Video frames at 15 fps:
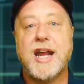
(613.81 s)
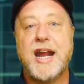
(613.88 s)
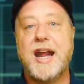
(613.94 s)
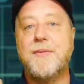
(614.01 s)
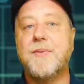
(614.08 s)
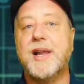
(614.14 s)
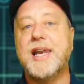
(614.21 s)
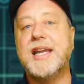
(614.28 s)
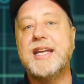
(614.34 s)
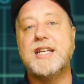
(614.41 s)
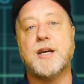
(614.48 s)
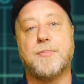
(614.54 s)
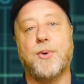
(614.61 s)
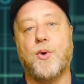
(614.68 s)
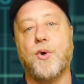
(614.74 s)
in the
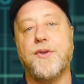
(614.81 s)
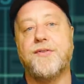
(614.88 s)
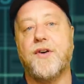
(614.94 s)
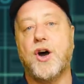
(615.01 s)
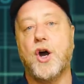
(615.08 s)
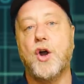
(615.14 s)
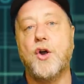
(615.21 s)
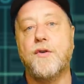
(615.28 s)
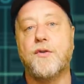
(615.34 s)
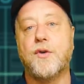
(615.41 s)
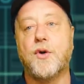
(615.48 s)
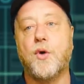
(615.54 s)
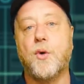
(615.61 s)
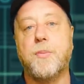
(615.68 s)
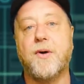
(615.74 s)
leaderboard for
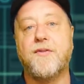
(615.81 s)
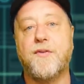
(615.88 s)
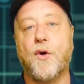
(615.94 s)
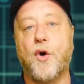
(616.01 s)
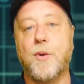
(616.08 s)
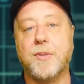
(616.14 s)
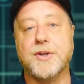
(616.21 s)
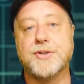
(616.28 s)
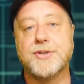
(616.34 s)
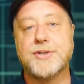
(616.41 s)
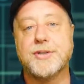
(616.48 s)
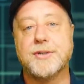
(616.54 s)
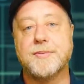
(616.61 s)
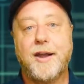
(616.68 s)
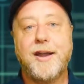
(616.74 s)
overall performance.